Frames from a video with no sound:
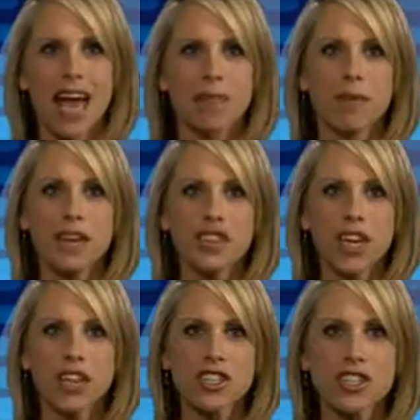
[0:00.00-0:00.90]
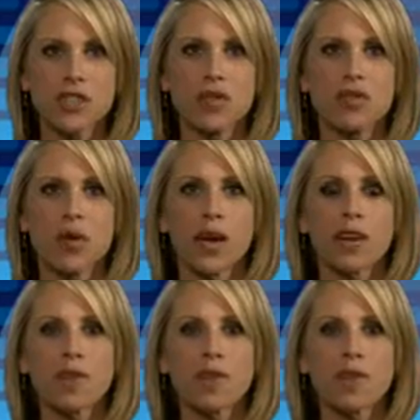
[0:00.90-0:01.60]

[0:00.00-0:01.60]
and make changes to avoid